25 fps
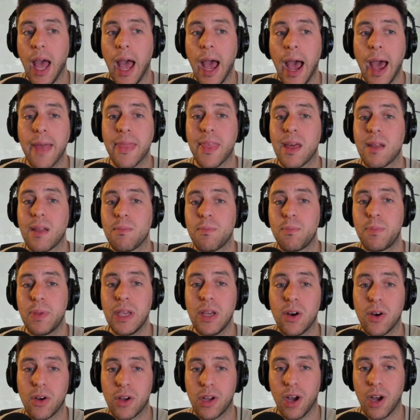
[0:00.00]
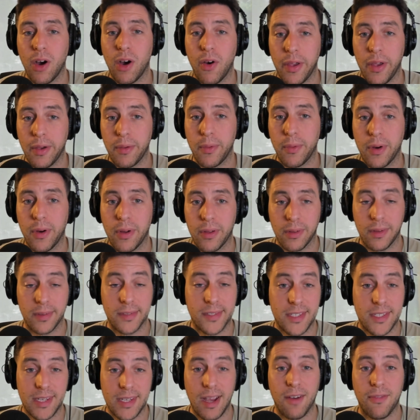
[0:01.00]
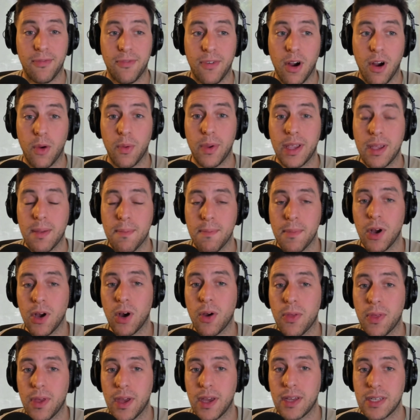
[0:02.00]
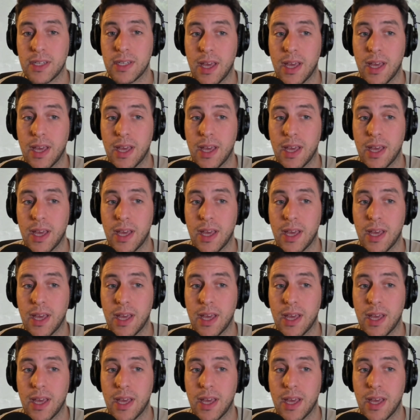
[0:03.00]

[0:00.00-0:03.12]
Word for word: And then Beal going, well, let's see how far we can milk this.